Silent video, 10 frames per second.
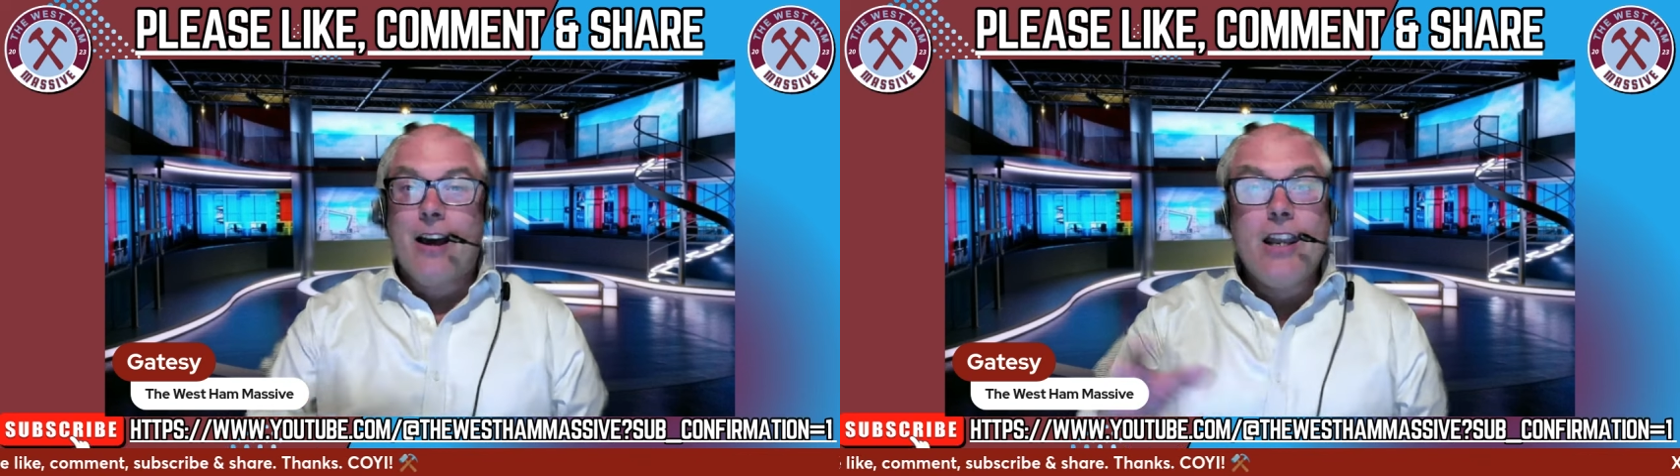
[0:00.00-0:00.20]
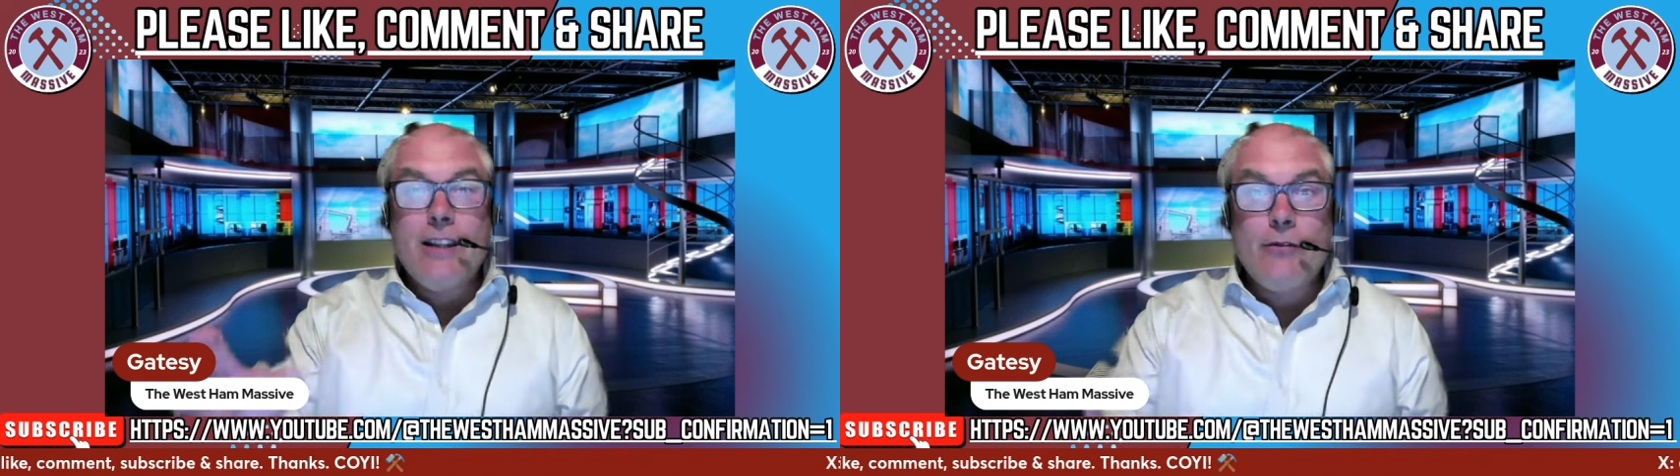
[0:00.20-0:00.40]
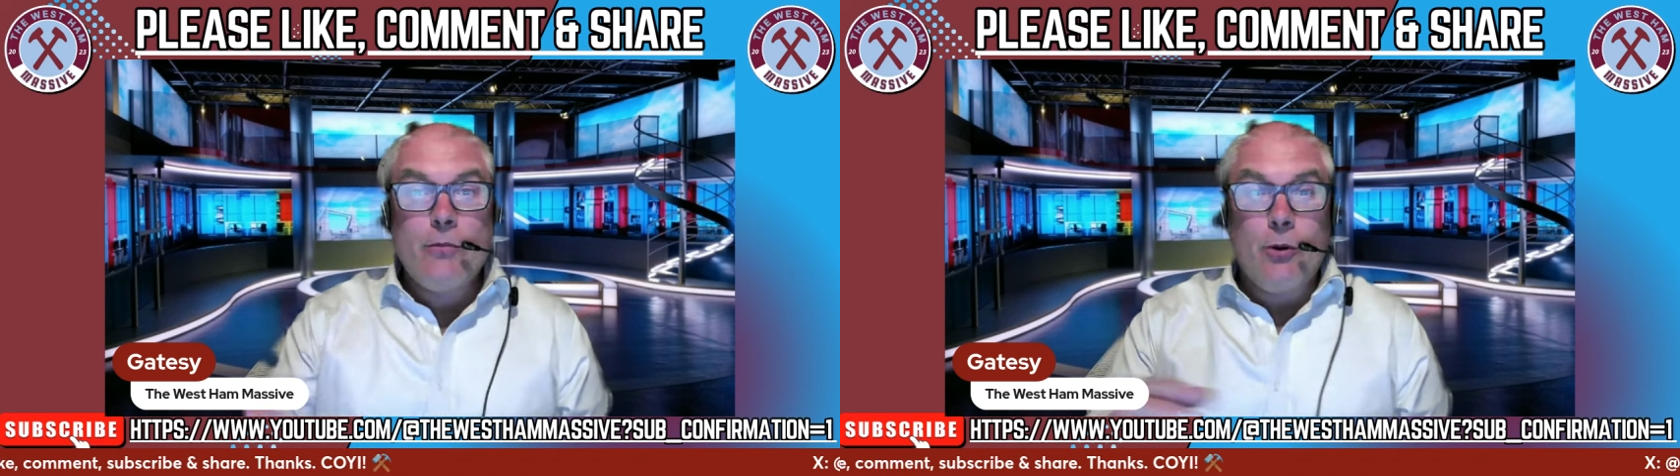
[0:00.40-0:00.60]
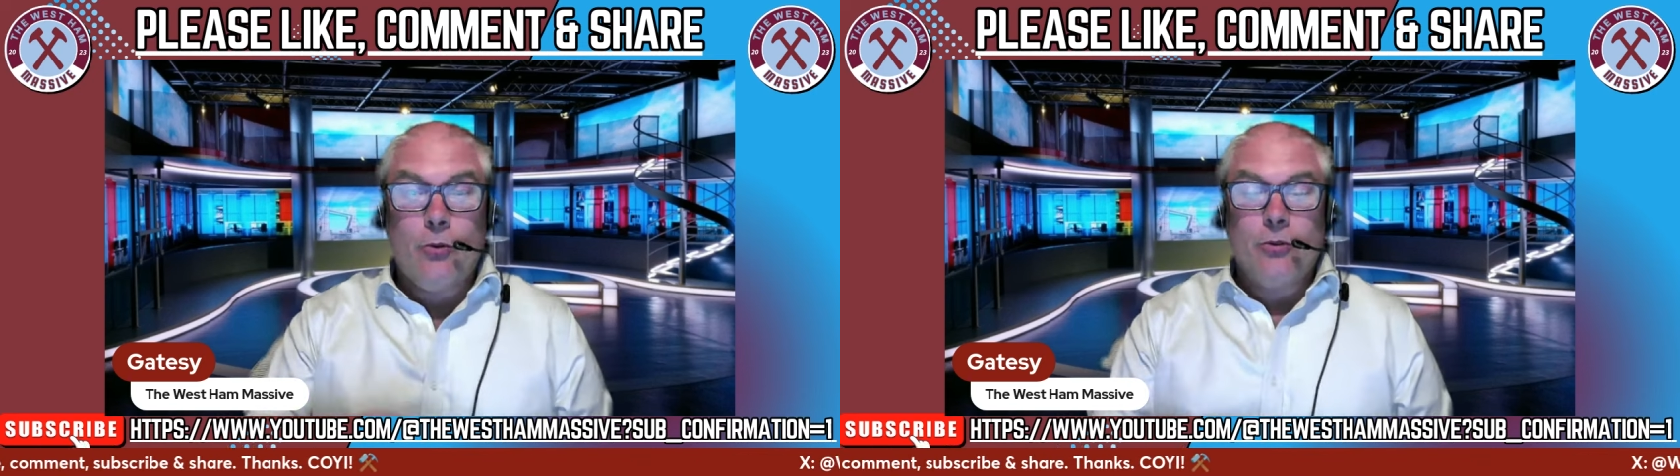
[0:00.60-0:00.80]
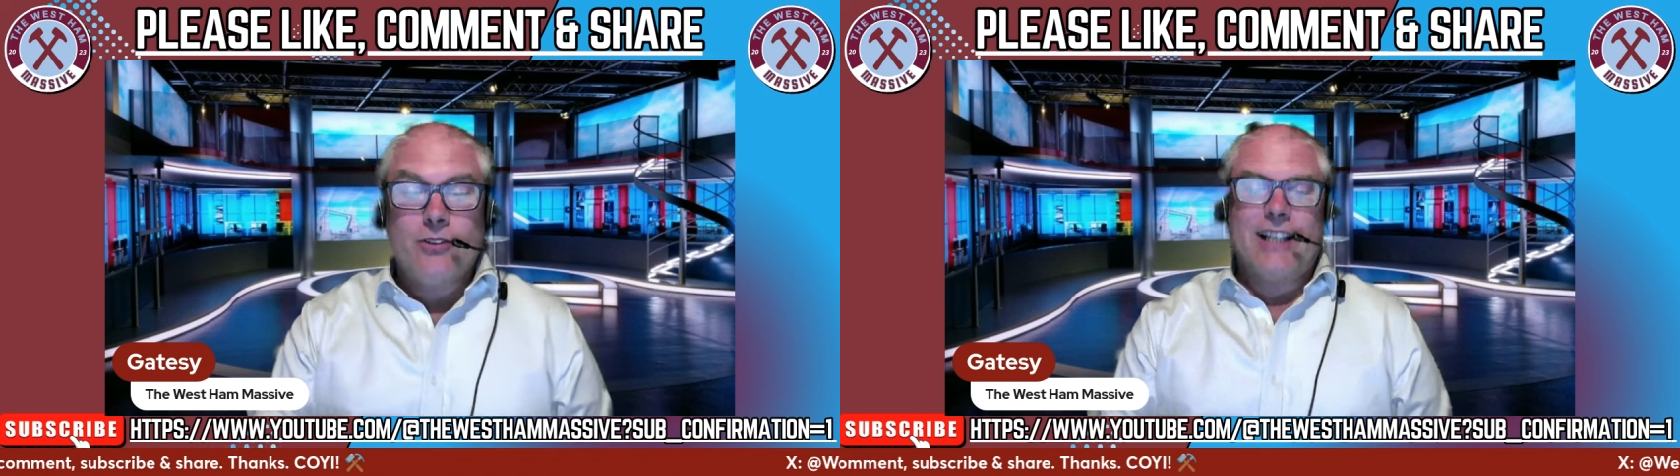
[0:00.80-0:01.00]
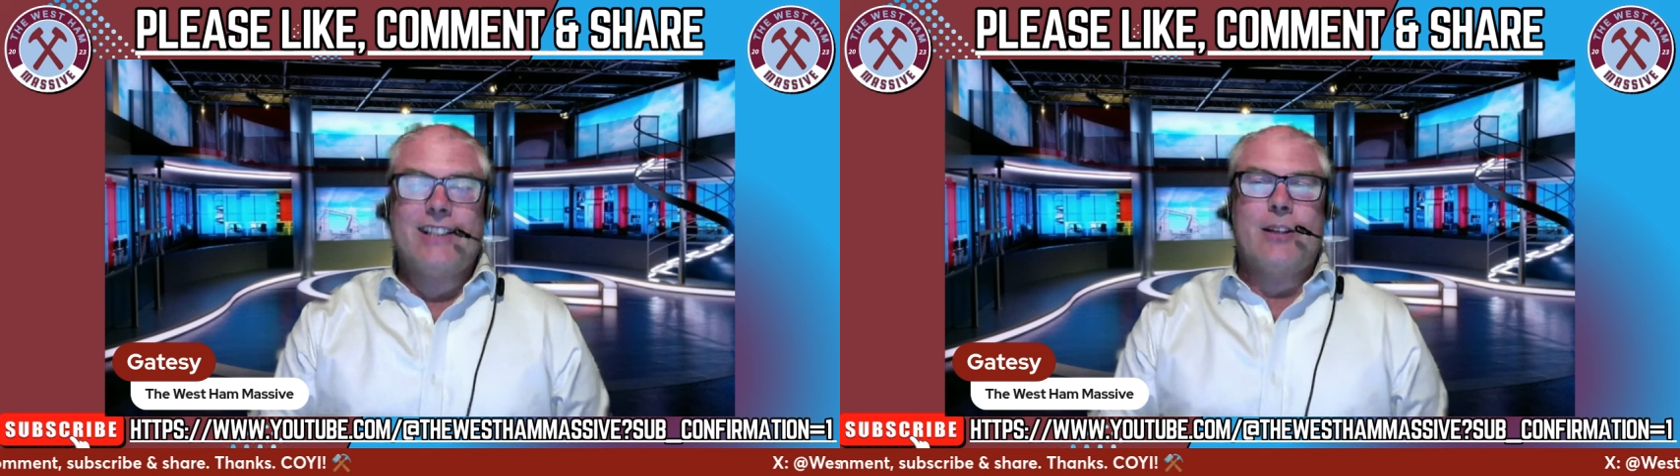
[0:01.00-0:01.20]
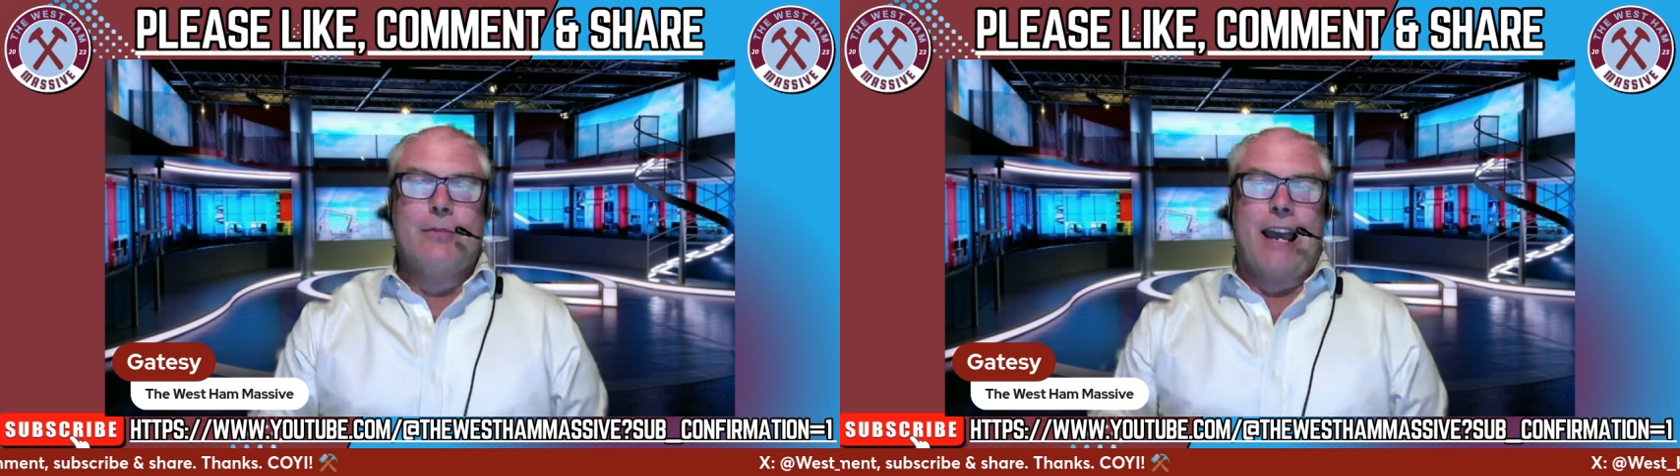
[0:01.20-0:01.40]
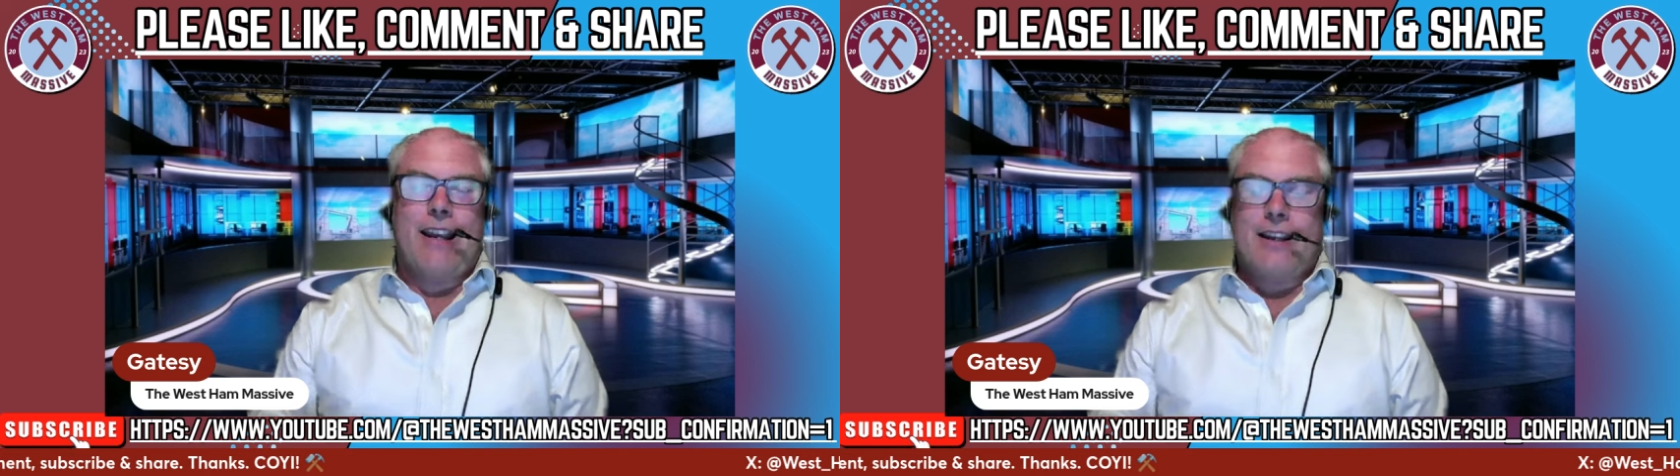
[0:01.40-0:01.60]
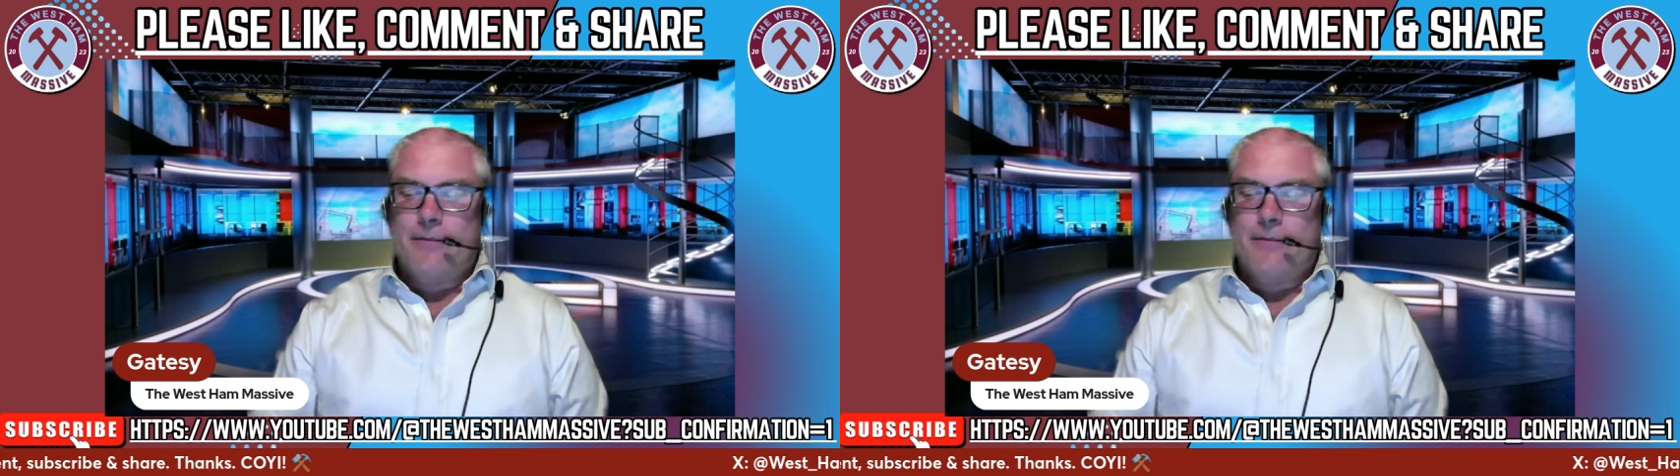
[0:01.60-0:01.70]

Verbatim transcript: Liverpool centre-back.